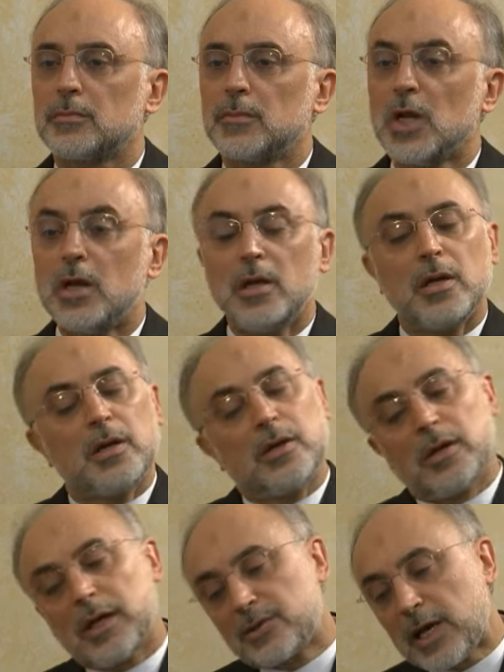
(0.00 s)
are.
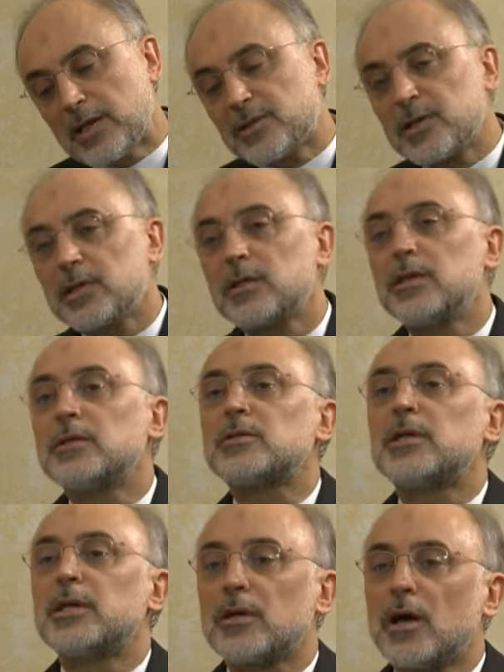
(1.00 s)
As I said,
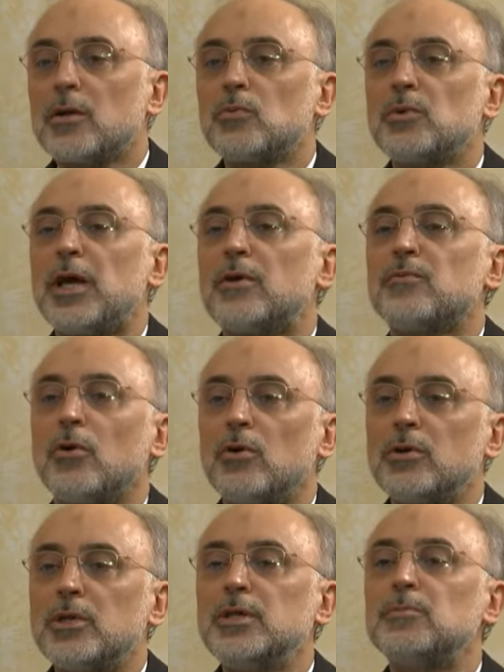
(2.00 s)
in Tehran, we have
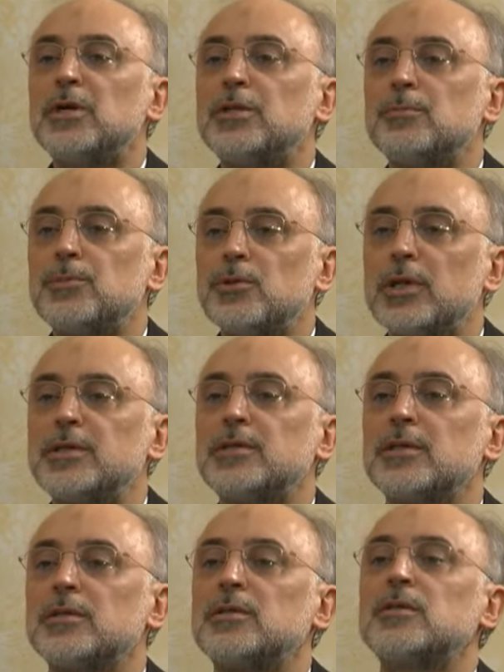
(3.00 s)
only
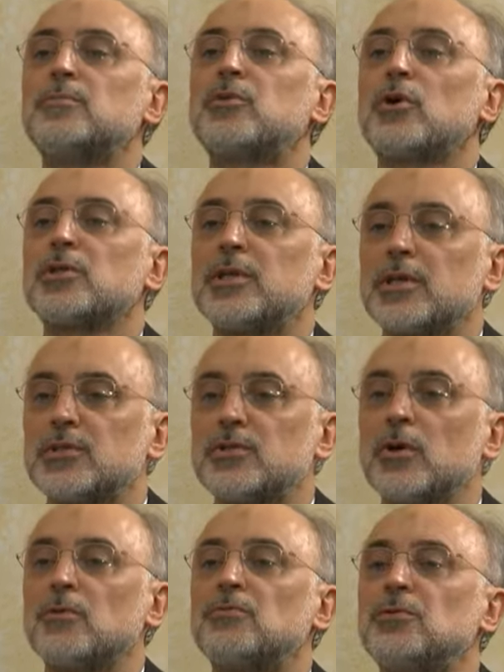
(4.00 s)
manipulated protests
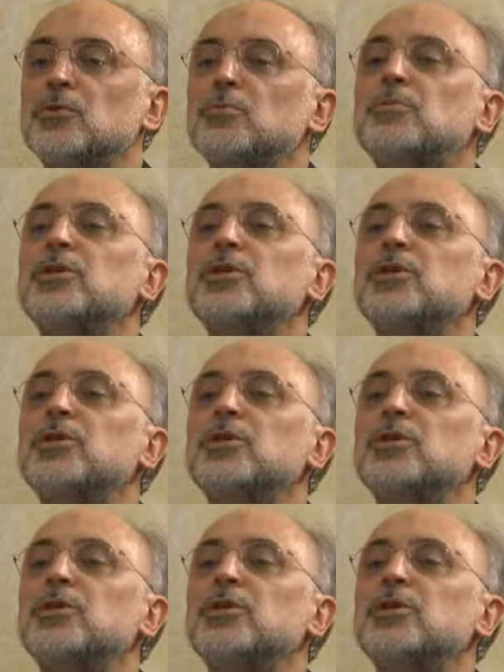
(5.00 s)
of few